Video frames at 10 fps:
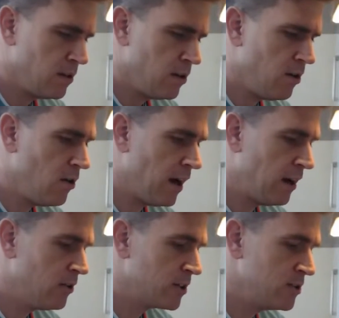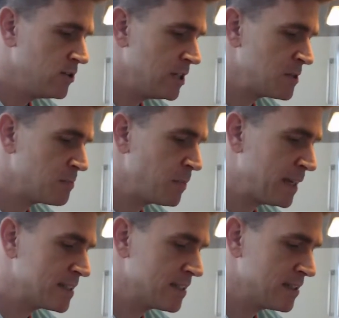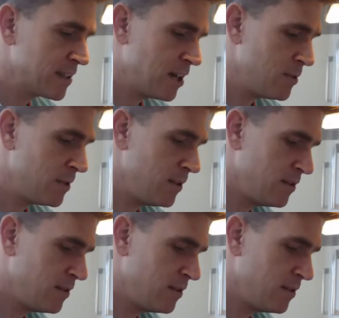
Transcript: Oh, how long can you keep spices in the cupboard?